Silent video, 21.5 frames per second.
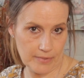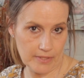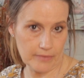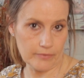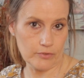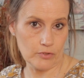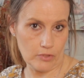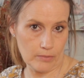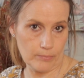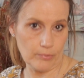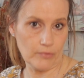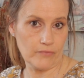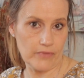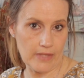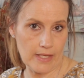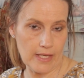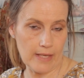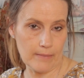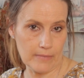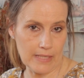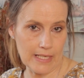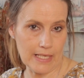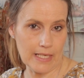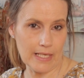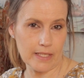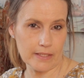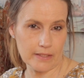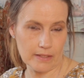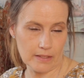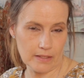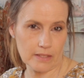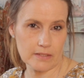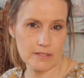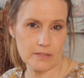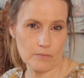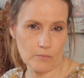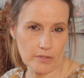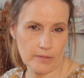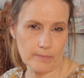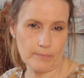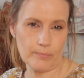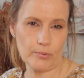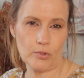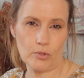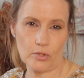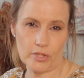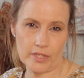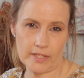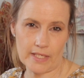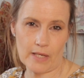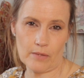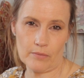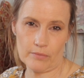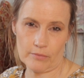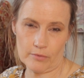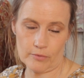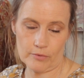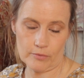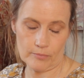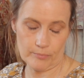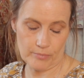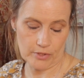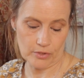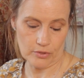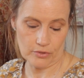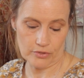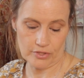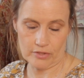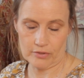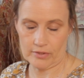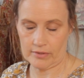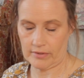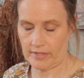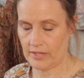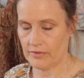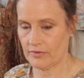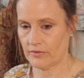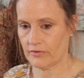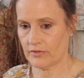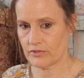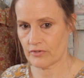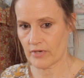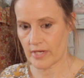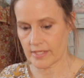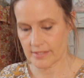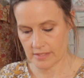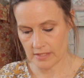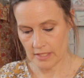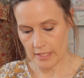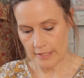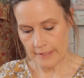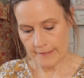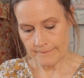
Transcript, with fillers: you know, above the hemline, and I didn't want them poking out below the length of the dress.